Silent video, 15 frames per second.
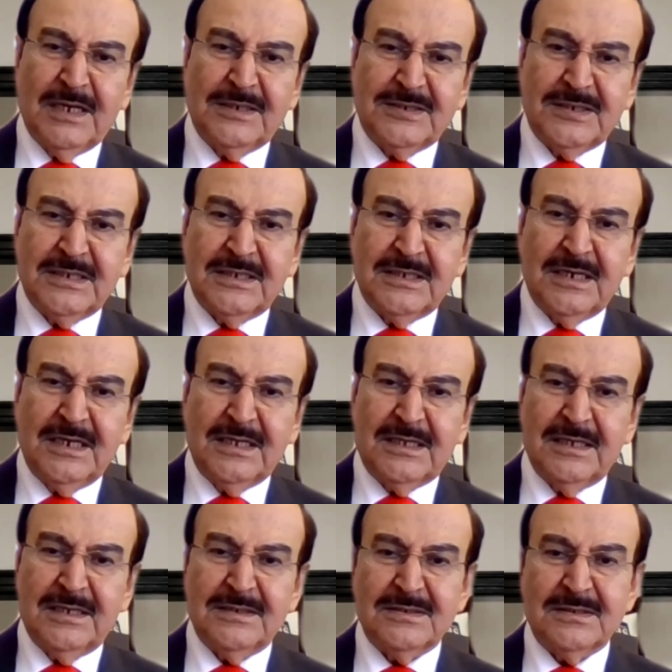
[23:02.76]
mobile
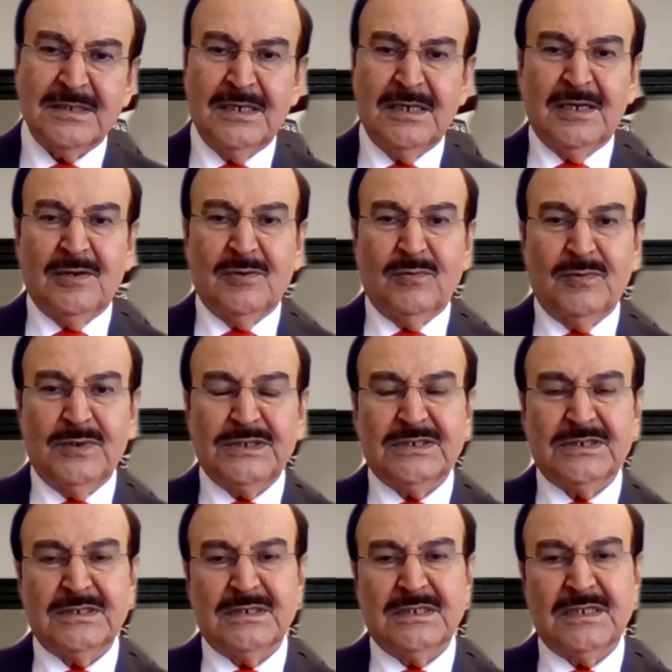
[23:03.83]
generators, which
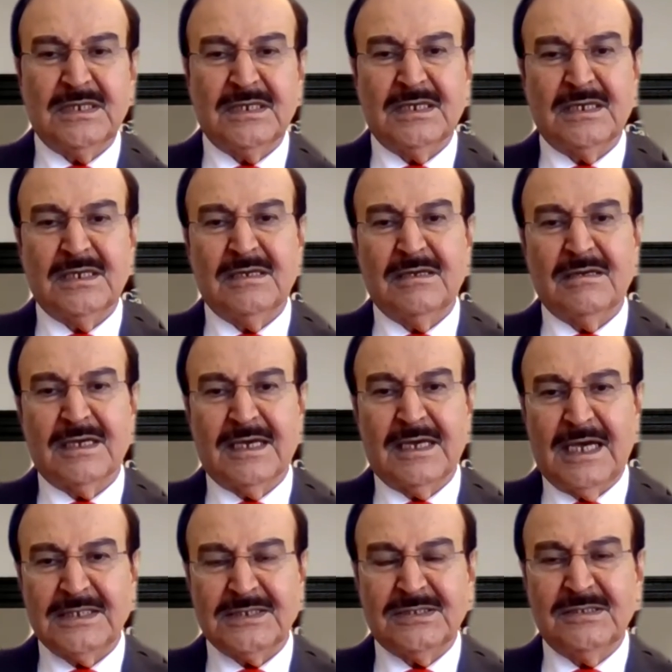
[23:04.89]
the
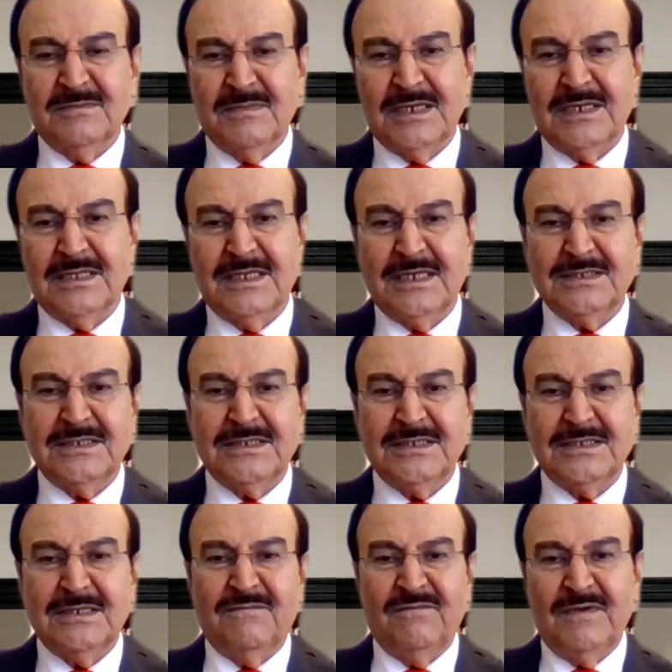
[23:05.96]
customer
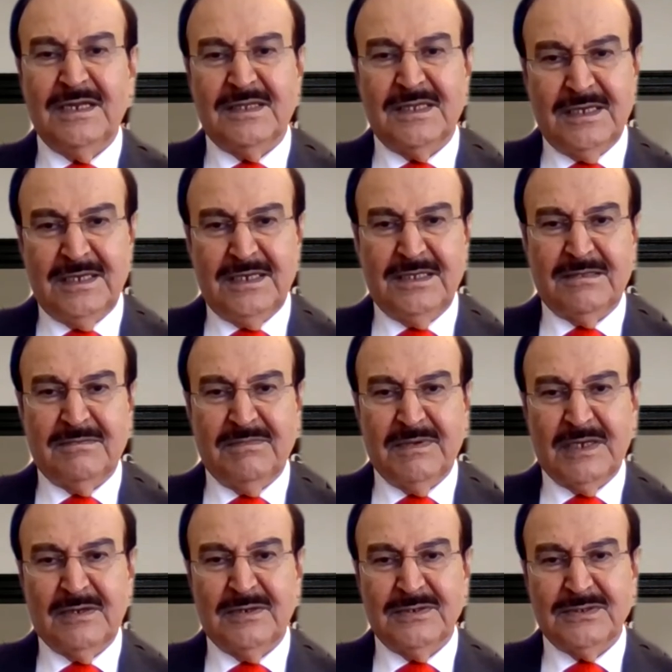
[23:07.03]
doesn't feel the
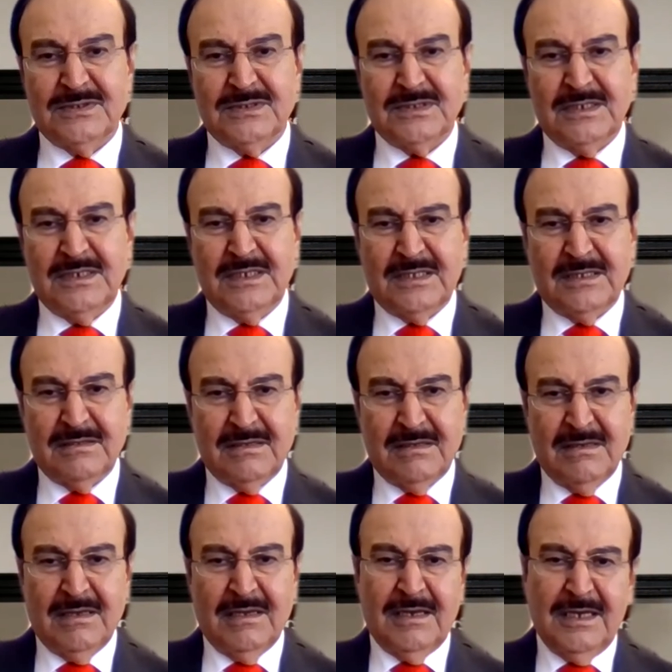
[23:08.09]
heat because it
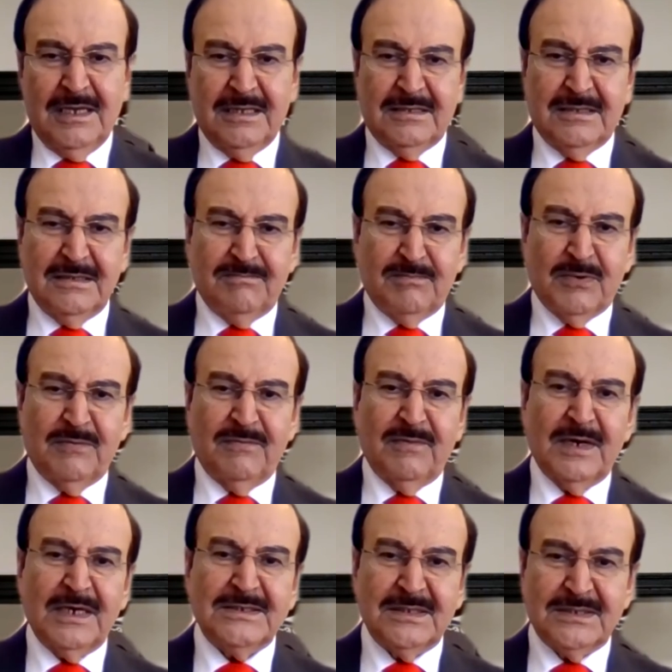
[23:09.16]

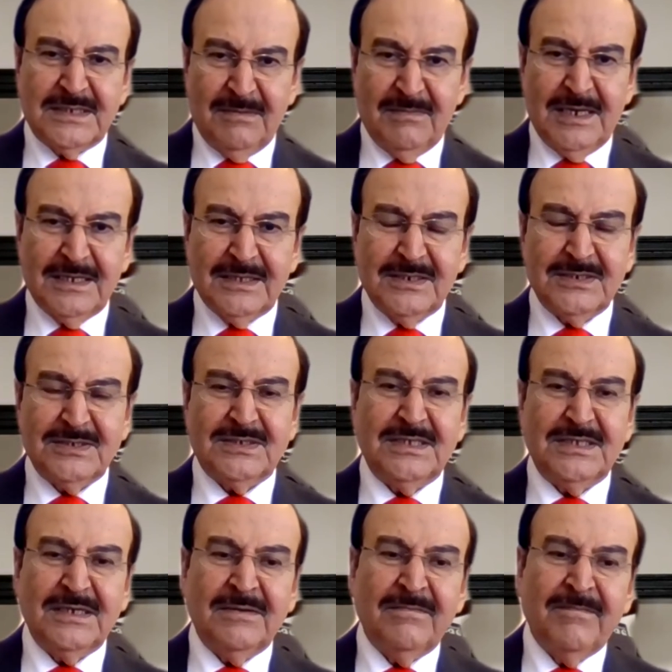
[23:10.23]
provides the same
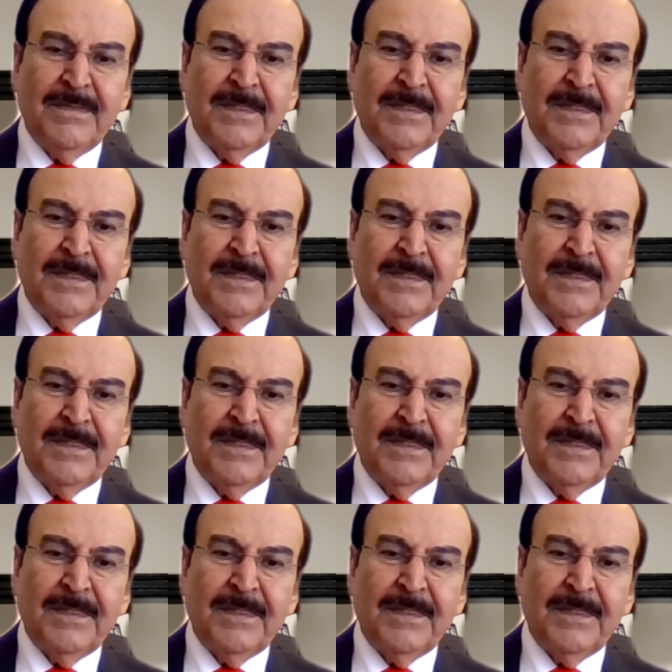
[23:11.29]
electricity.